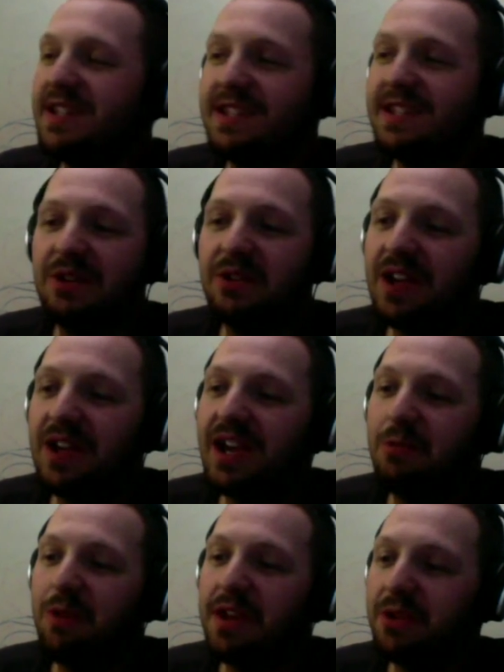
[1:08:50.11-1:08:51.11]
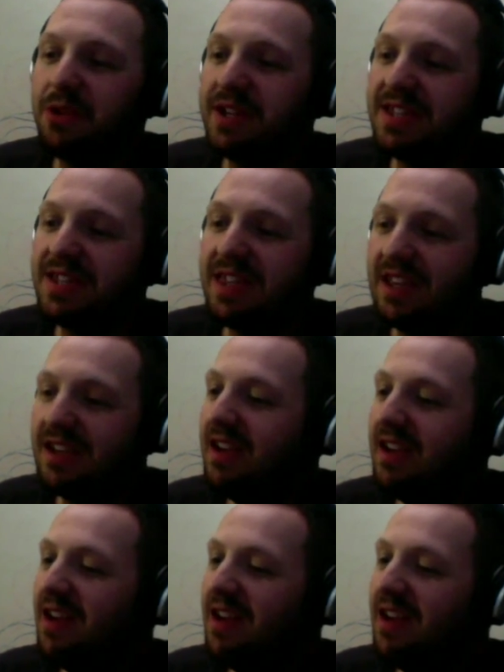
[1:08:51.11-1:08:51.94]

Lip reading: single night, whether it's the